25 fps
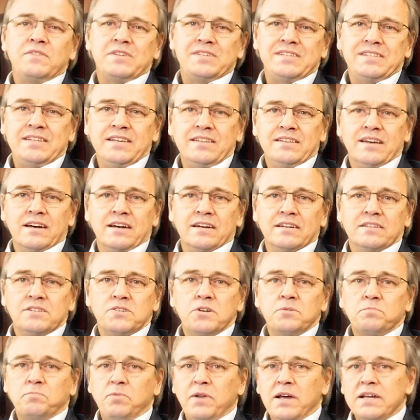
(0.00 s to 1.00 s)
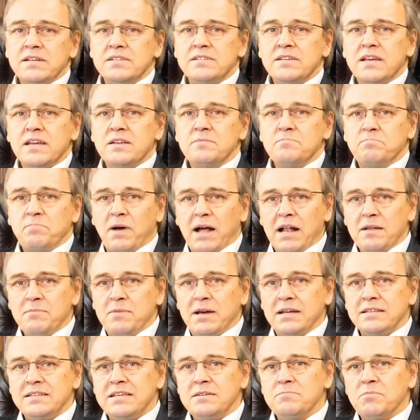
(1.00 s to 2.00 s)
of the Stidda took place in
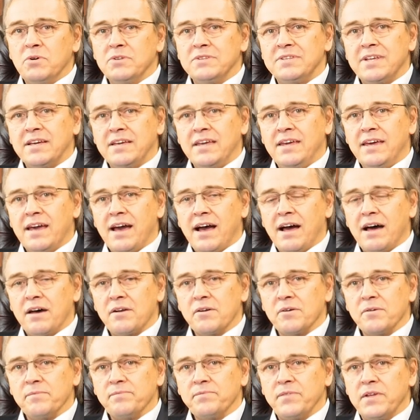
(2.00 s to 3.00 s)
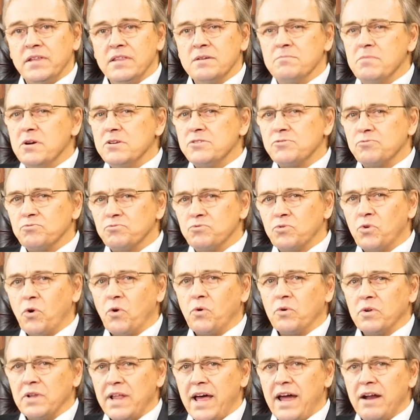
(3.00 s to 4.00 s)
Palma di Montechiaro, in the most
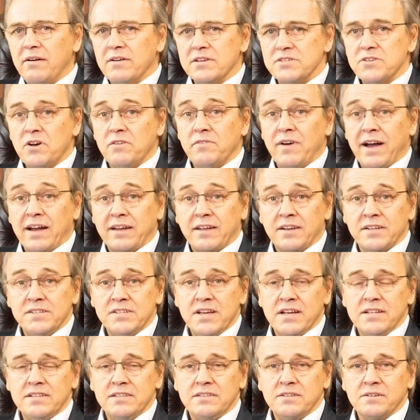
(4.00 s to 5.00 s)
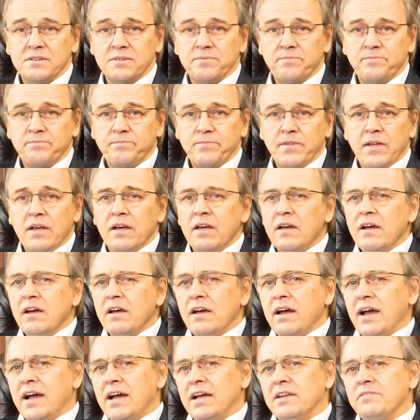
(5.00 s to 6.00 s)
rural areas of Agrigento.
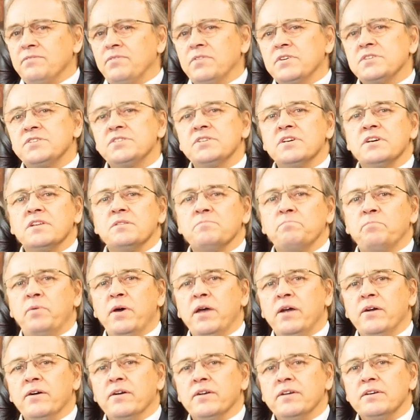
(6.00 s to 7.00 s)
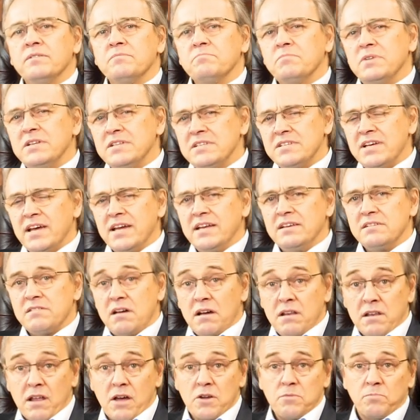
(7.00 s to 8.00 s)
And for a certain period, it maintained
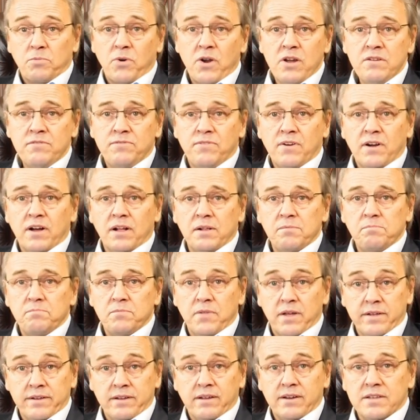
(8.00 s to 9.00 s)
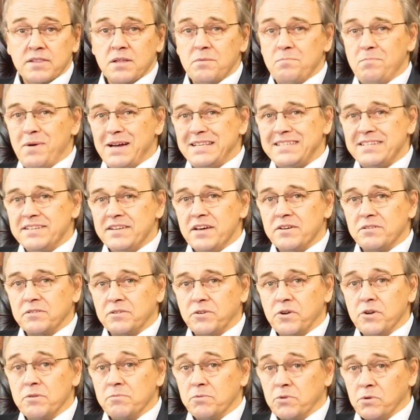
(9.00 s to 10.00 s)
a low profile, unlike the better-known
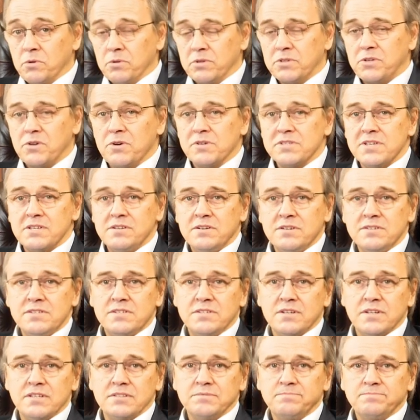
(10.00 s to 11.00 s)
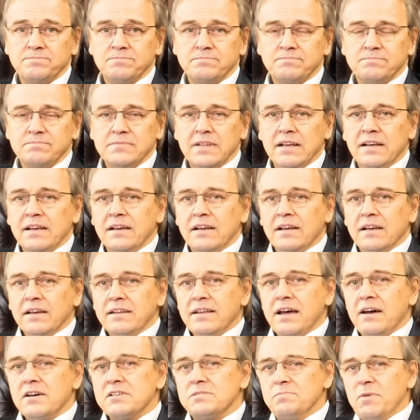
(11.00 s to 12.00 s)
group called Cosa Nostra.
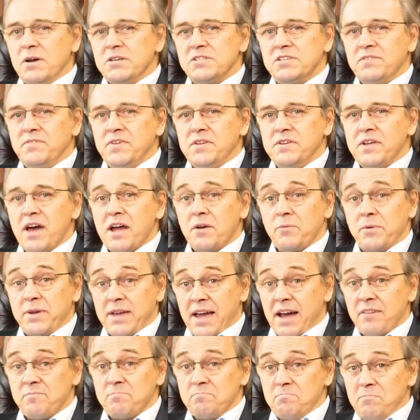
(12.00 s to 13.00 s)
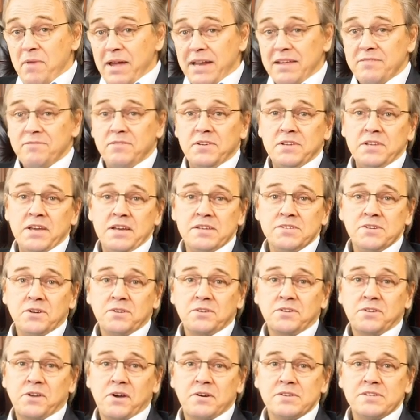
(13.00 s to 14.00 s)
Now, as most of you know, we have many videos
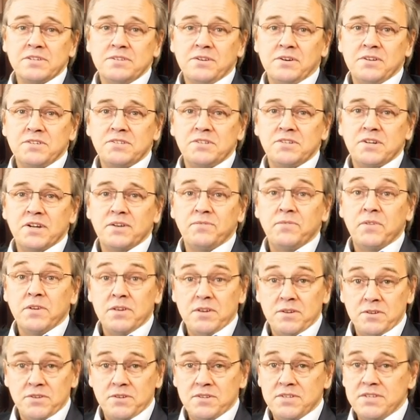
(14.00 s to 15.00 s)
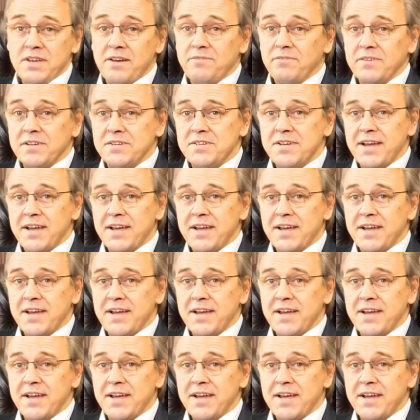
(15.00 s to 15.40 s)
on Cosa Nostra that you should definitely